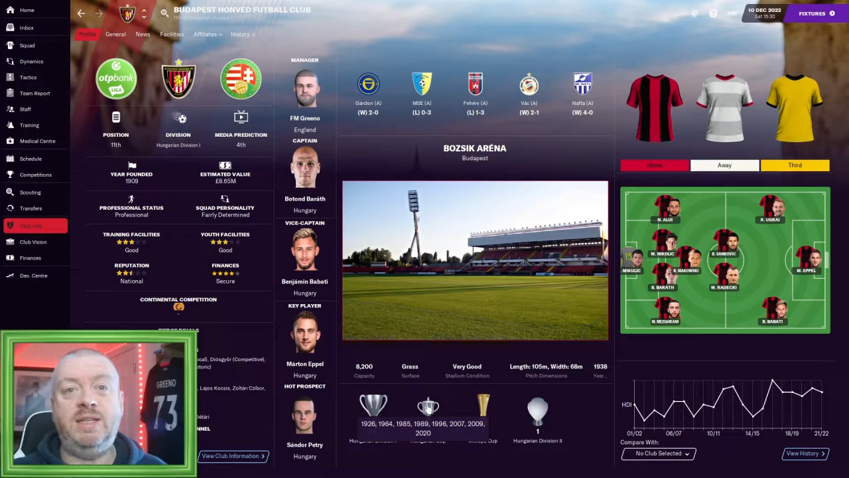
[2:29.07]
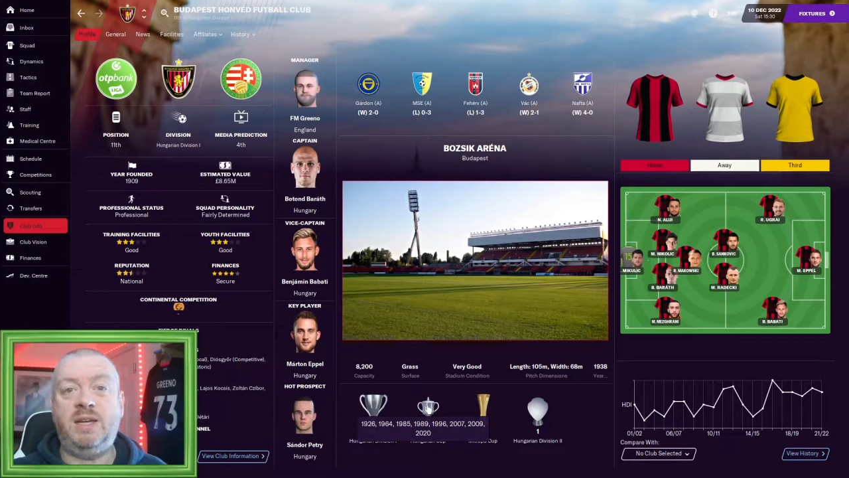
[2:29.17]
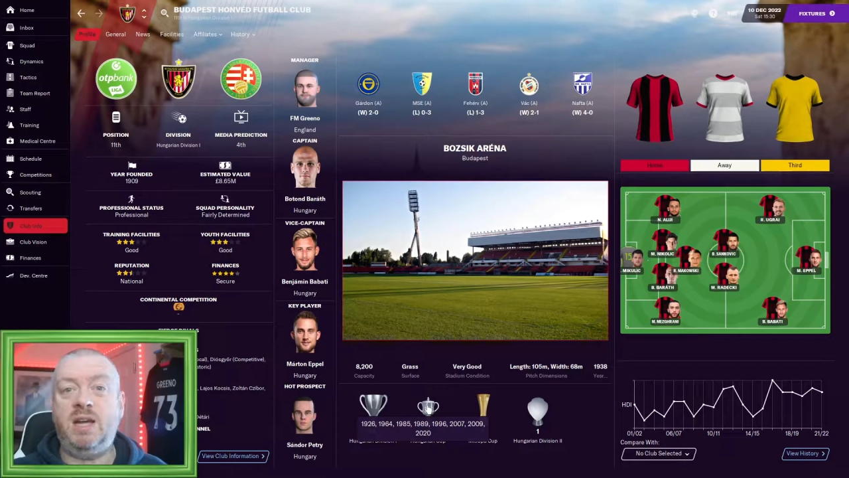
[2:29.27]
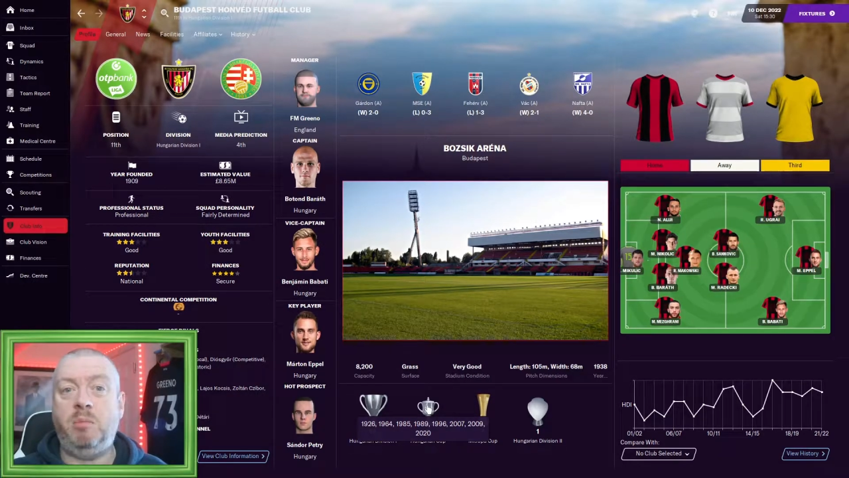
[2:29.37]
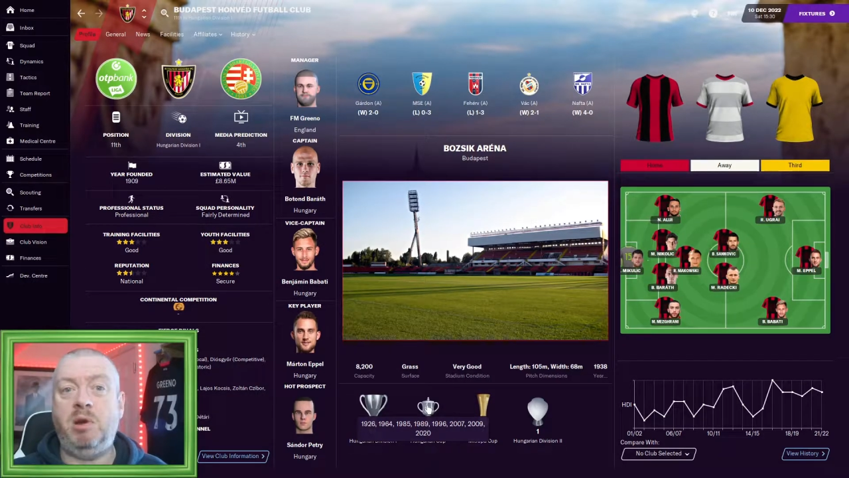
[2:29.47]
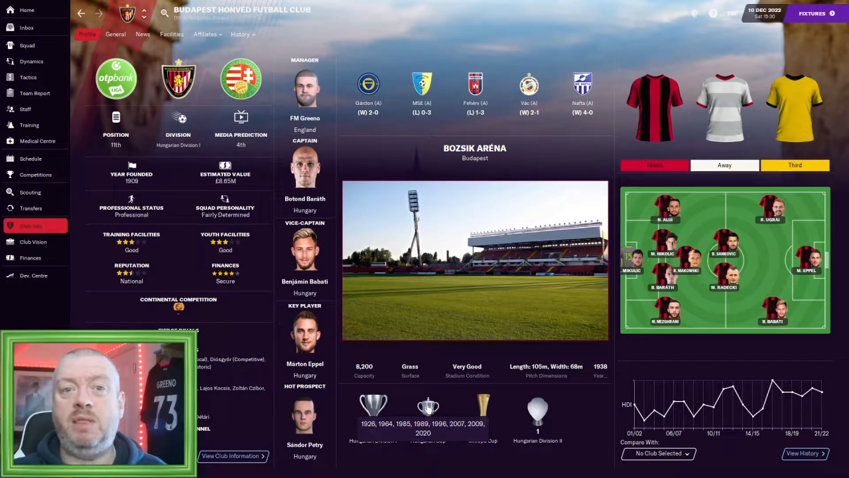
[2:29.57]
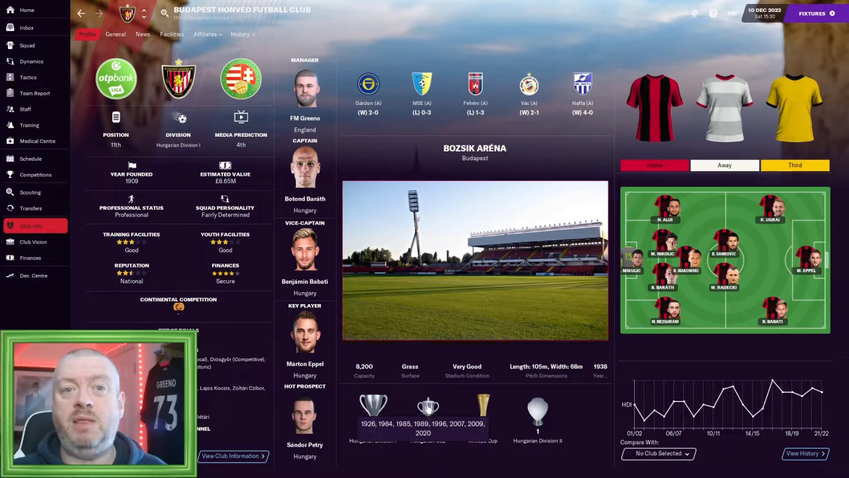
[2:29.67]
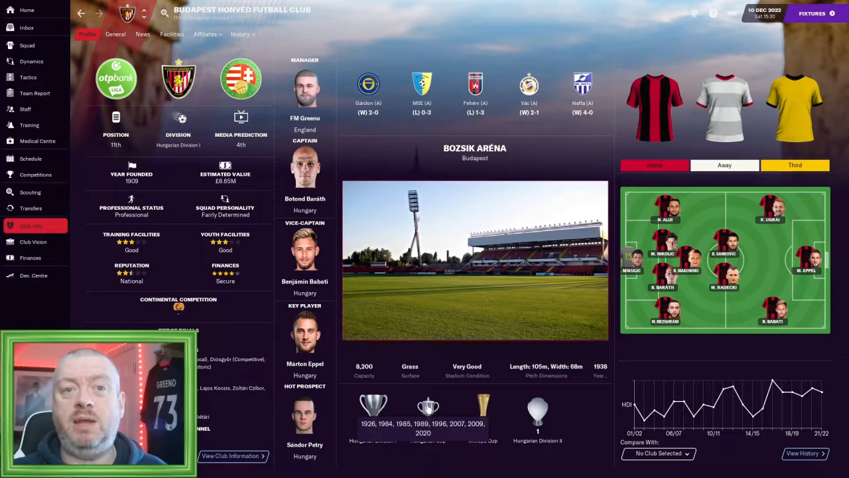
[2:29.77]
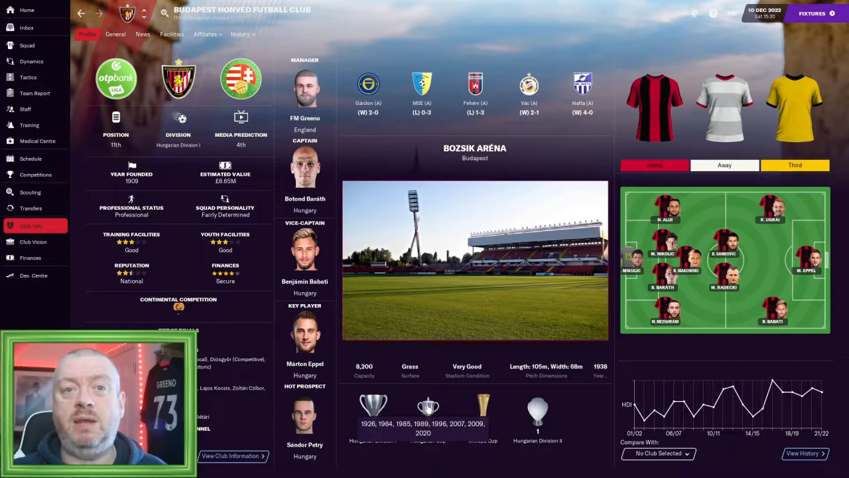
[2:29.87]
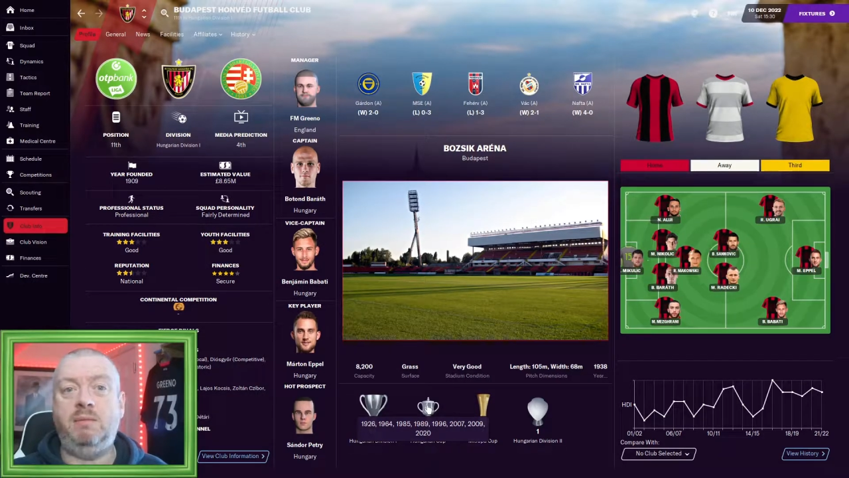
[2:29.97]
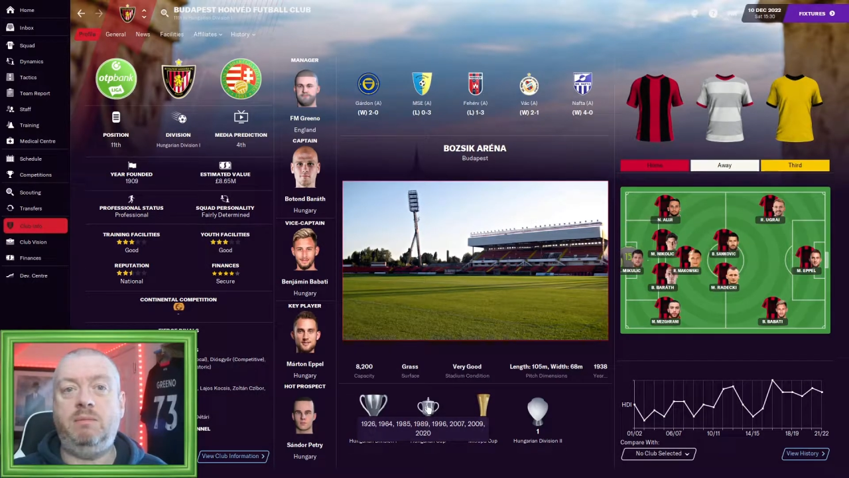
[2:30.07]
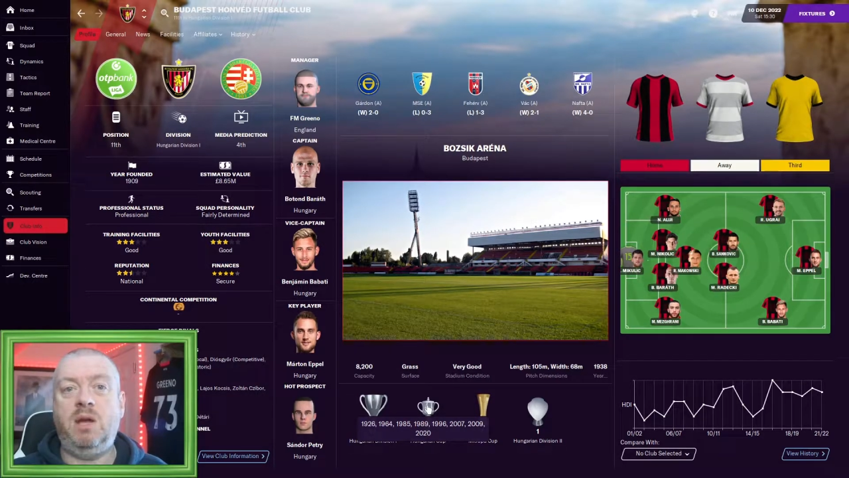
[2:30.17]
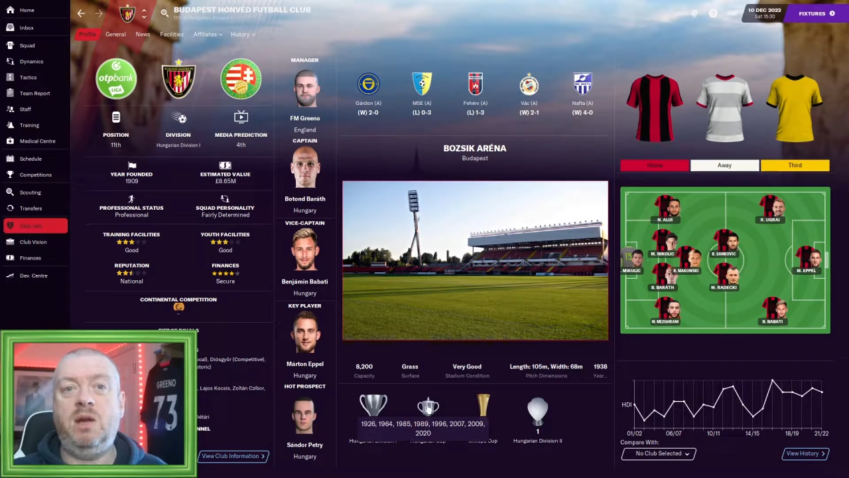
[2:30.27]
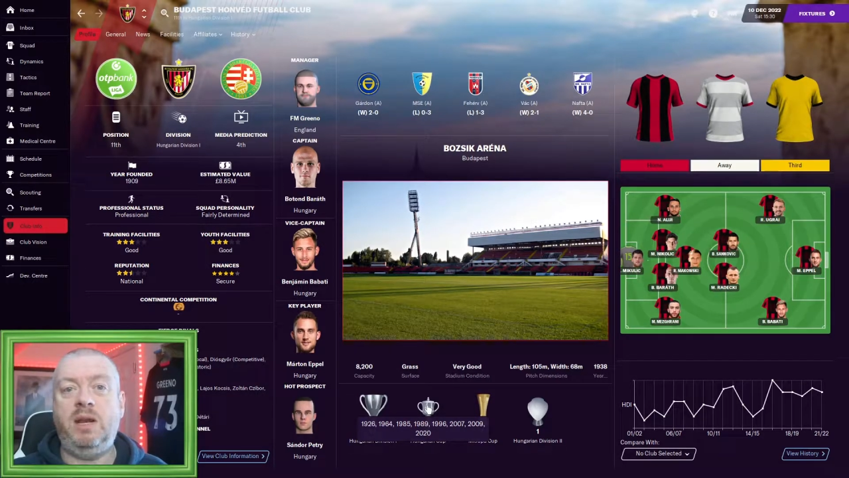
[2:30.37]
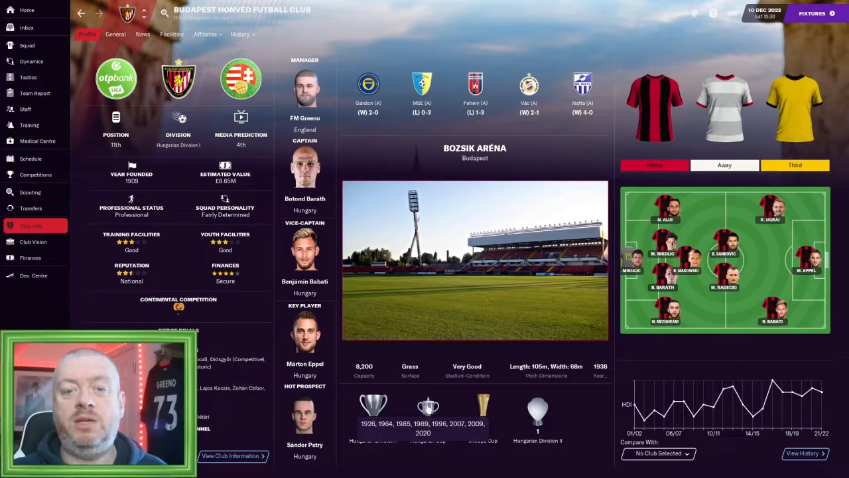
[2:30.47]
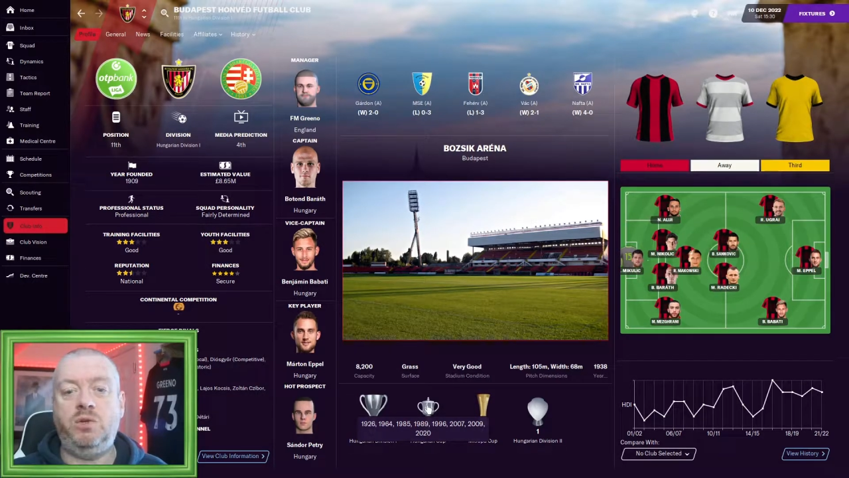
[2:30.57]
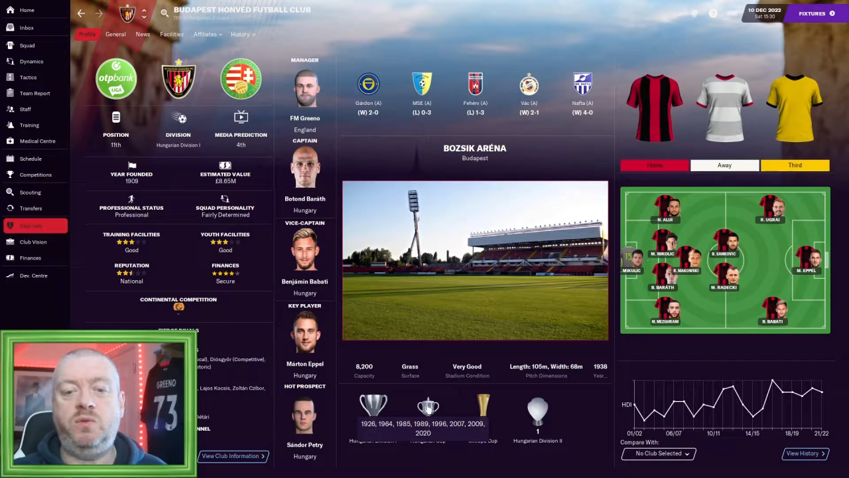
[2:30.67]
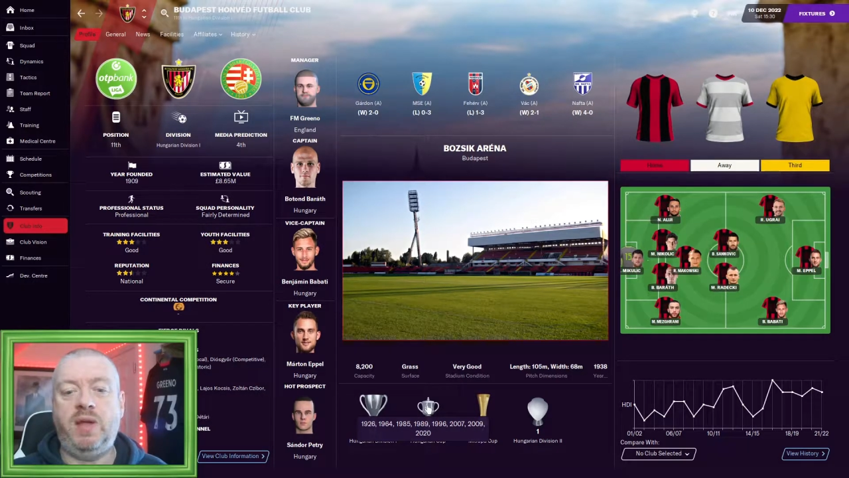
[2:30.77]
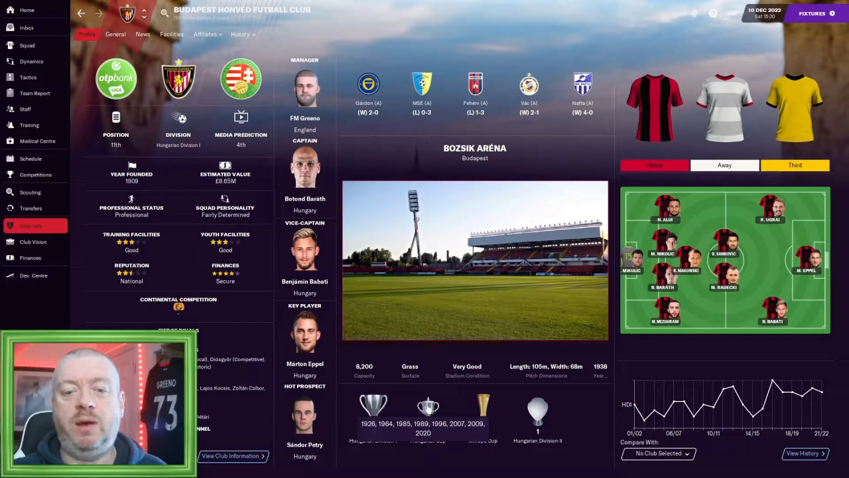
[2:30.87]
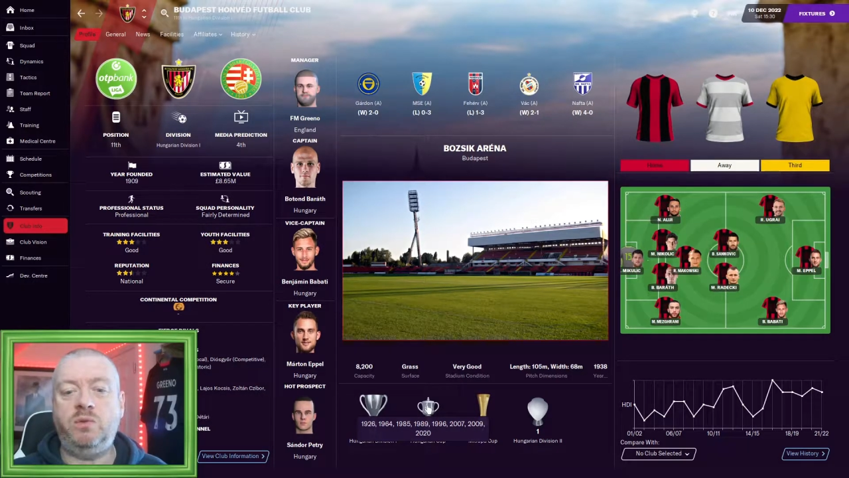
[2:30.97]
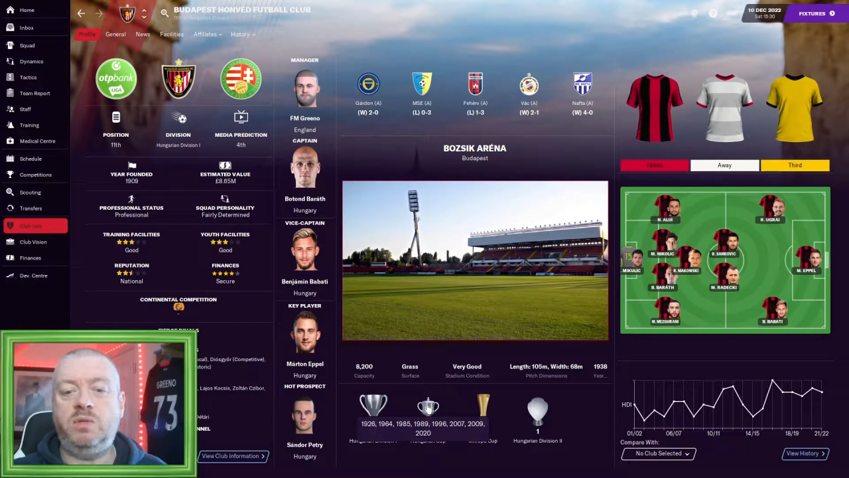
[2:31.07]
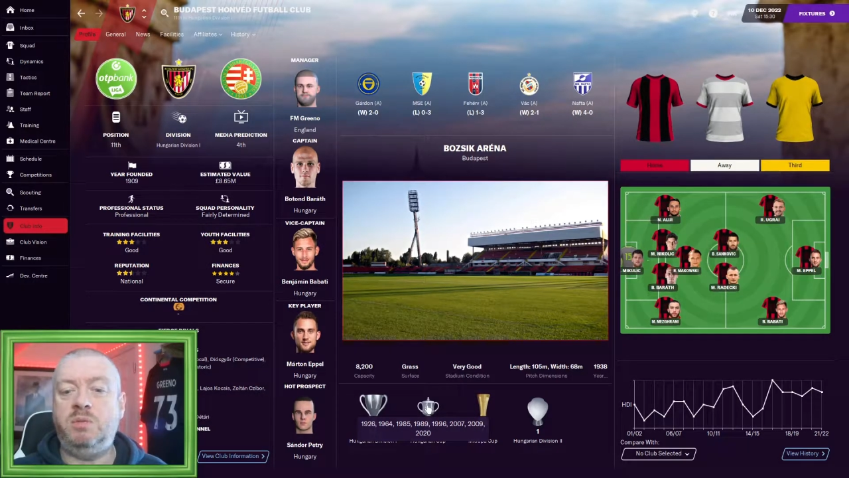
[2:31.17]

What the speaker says: a couple in the early 2000s,